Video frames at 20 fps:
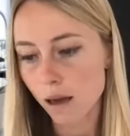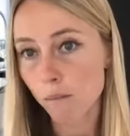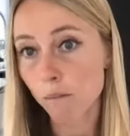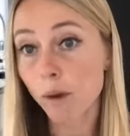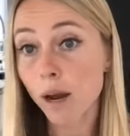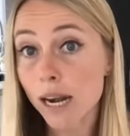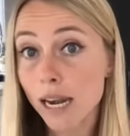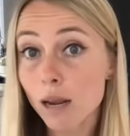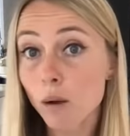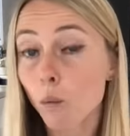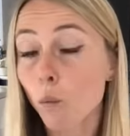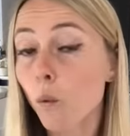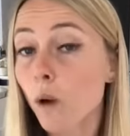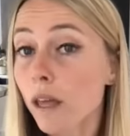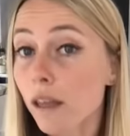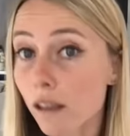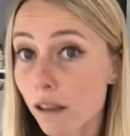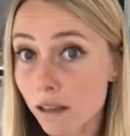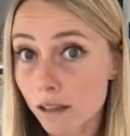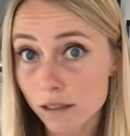But it
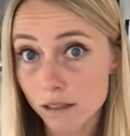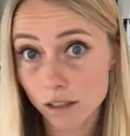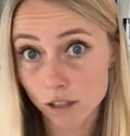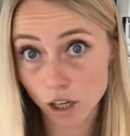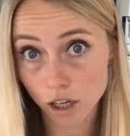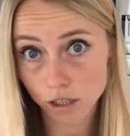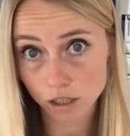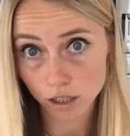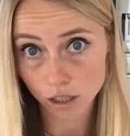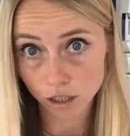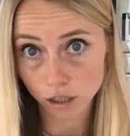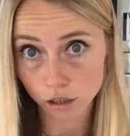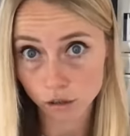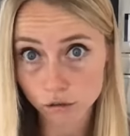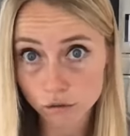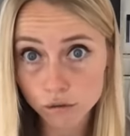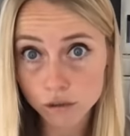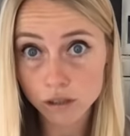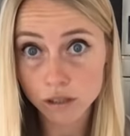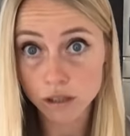will start to
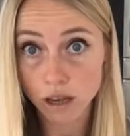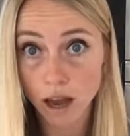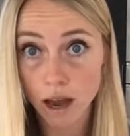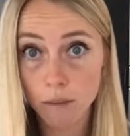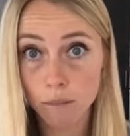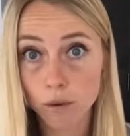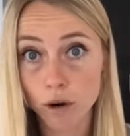use um,